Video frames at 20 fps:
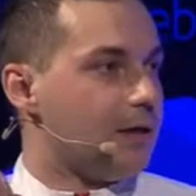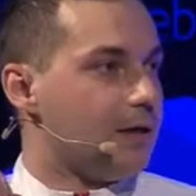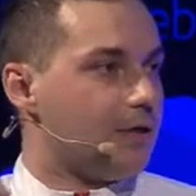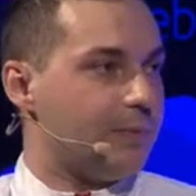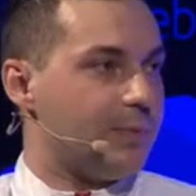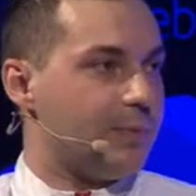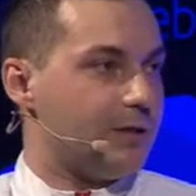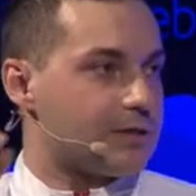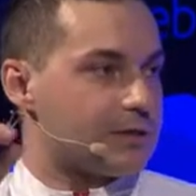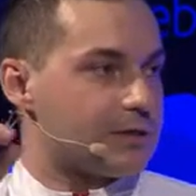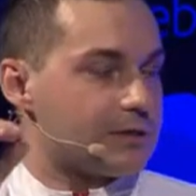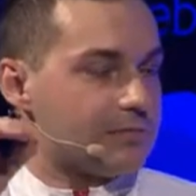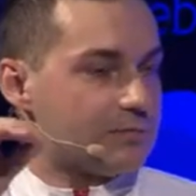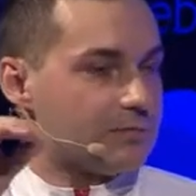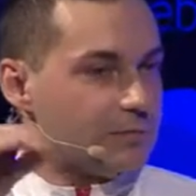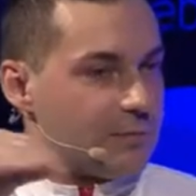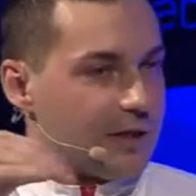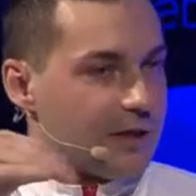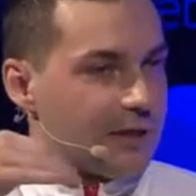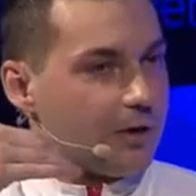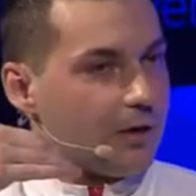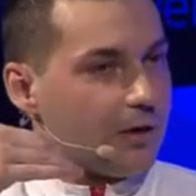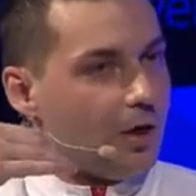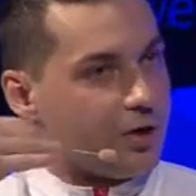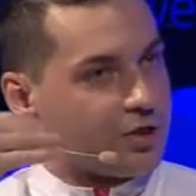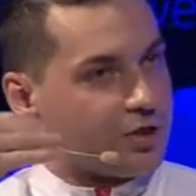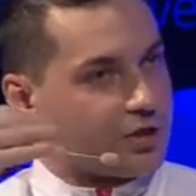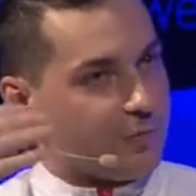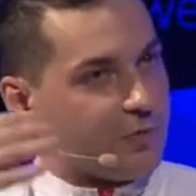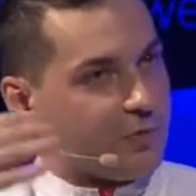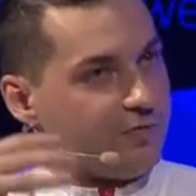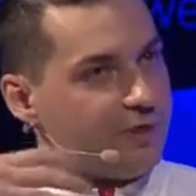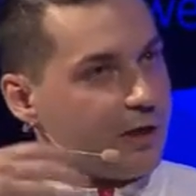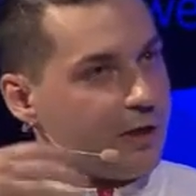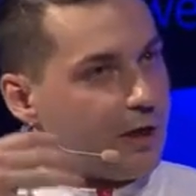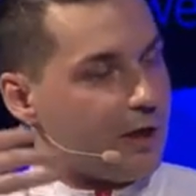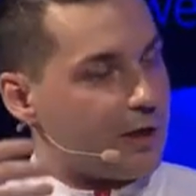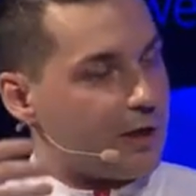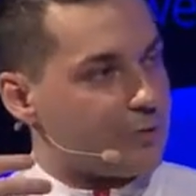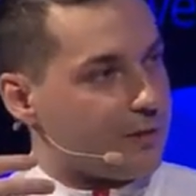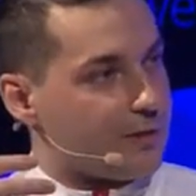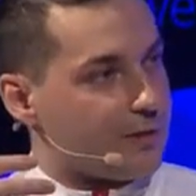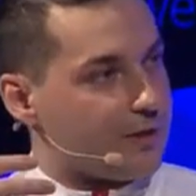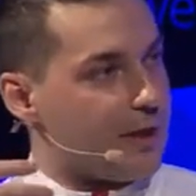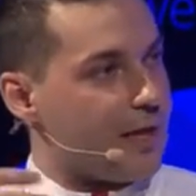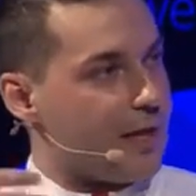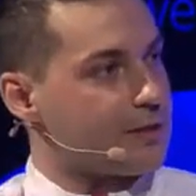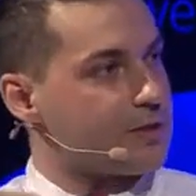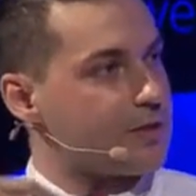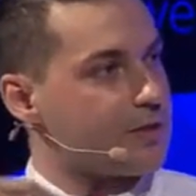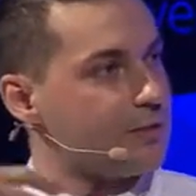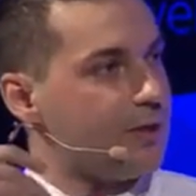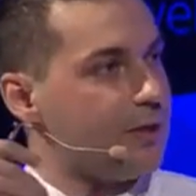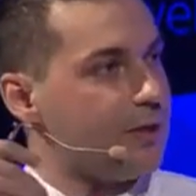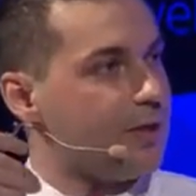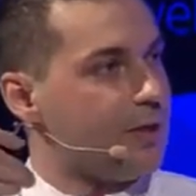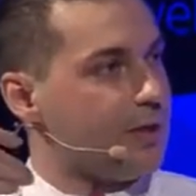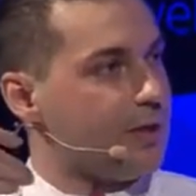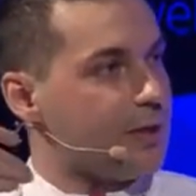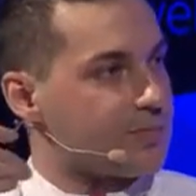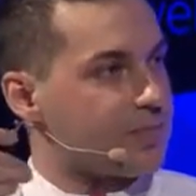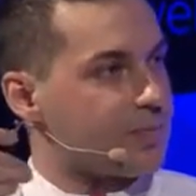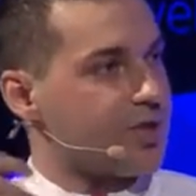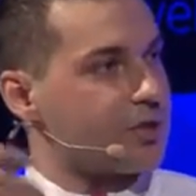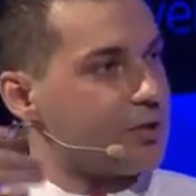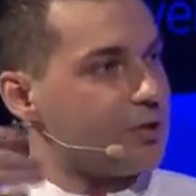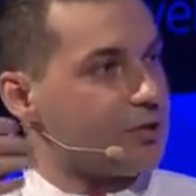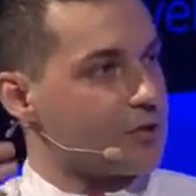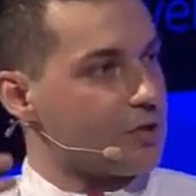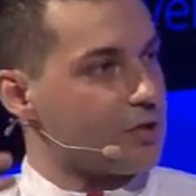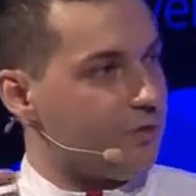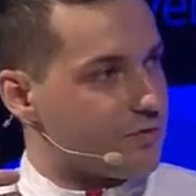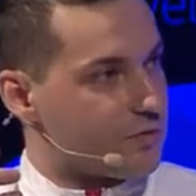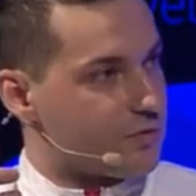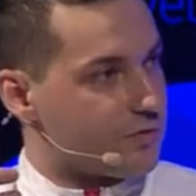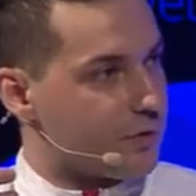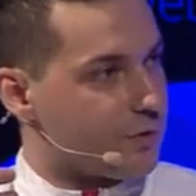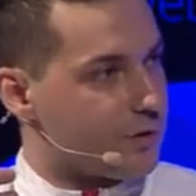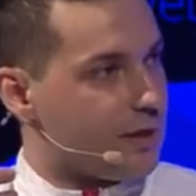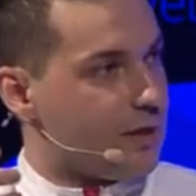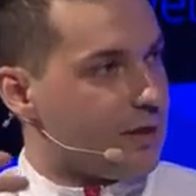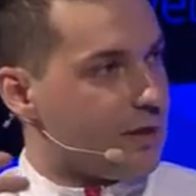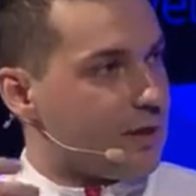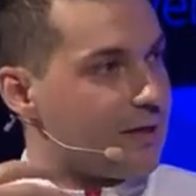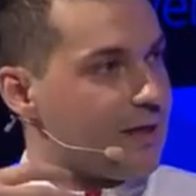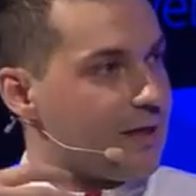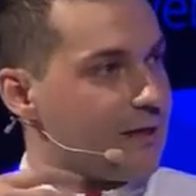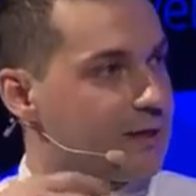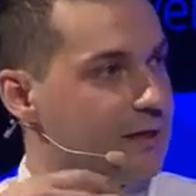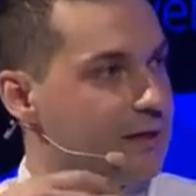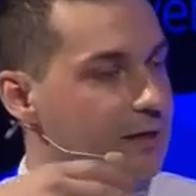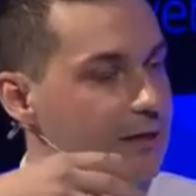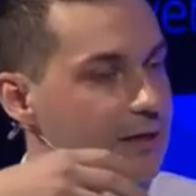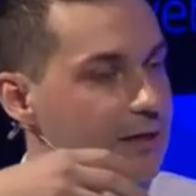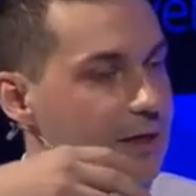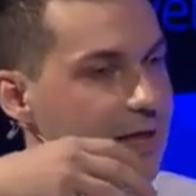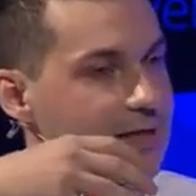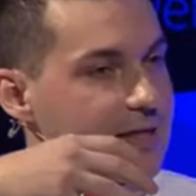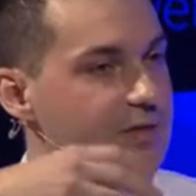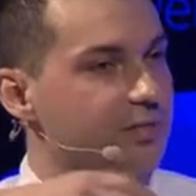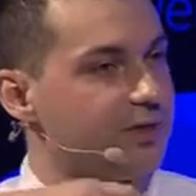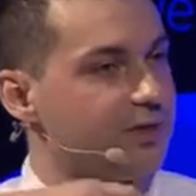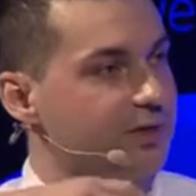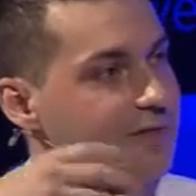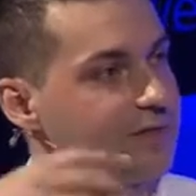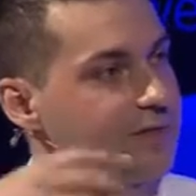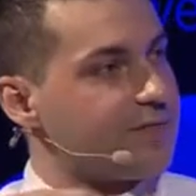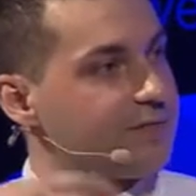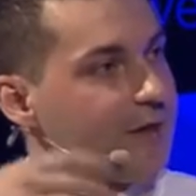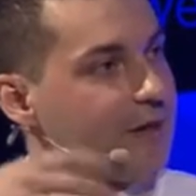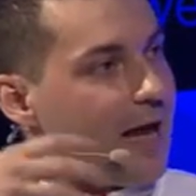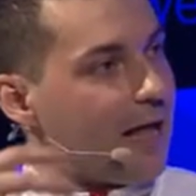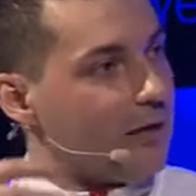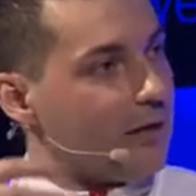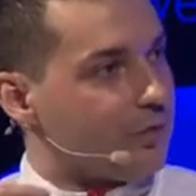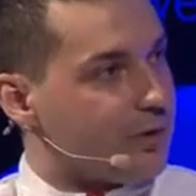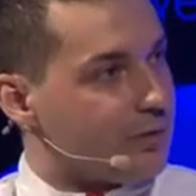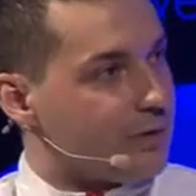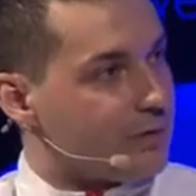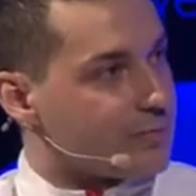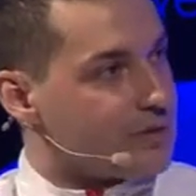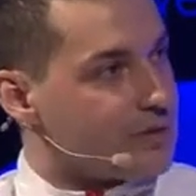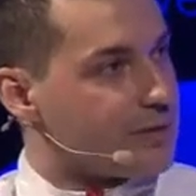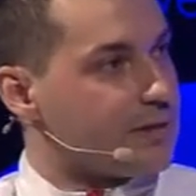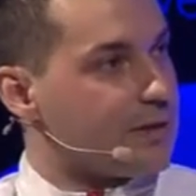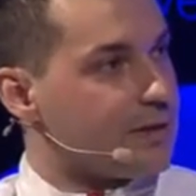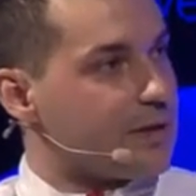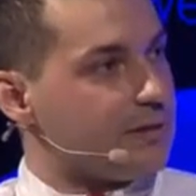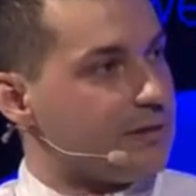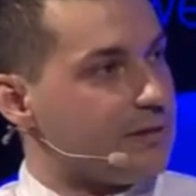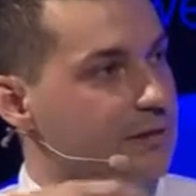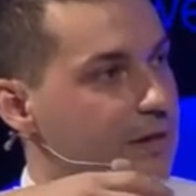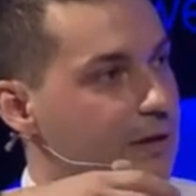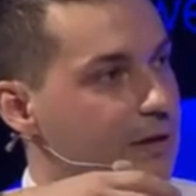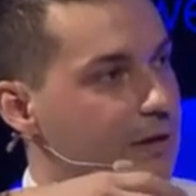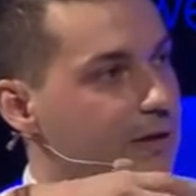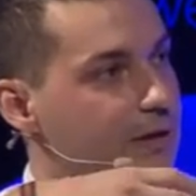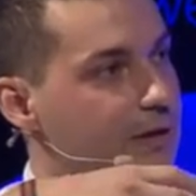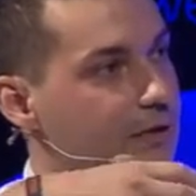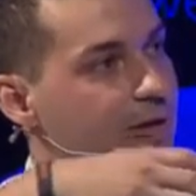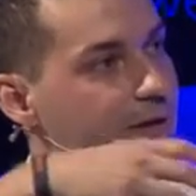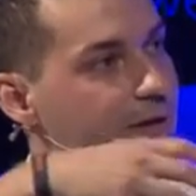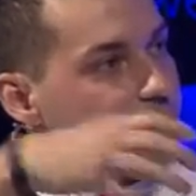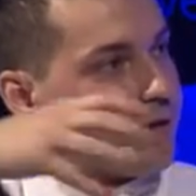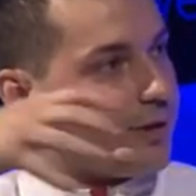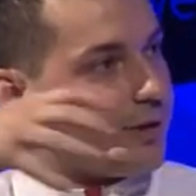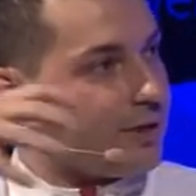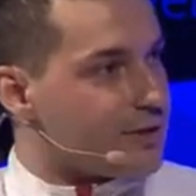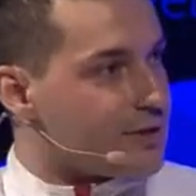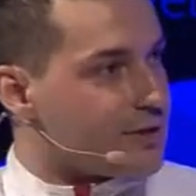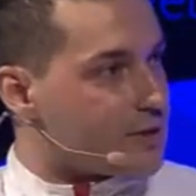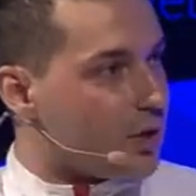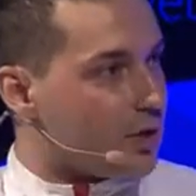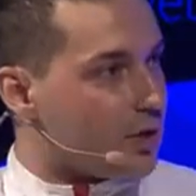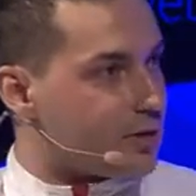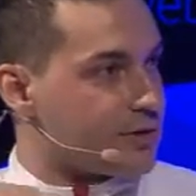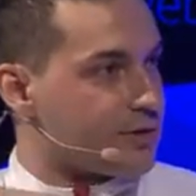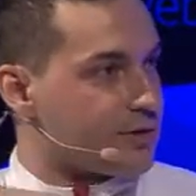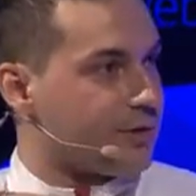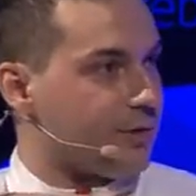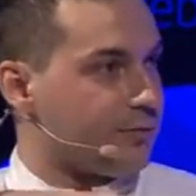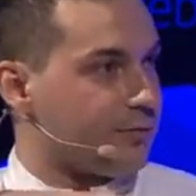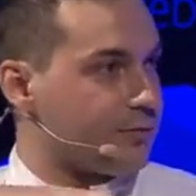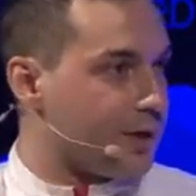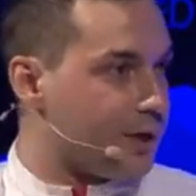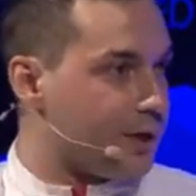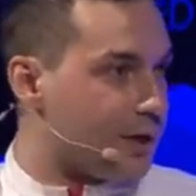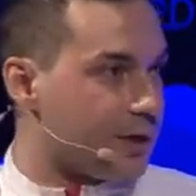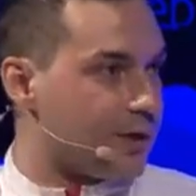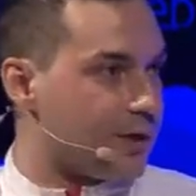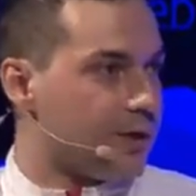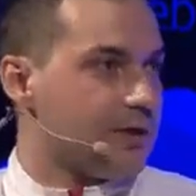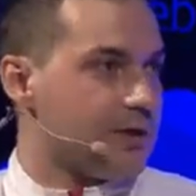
Because like on top of the hardware, there has to be special software that has a predictive algorithms that are rendering this content around the car.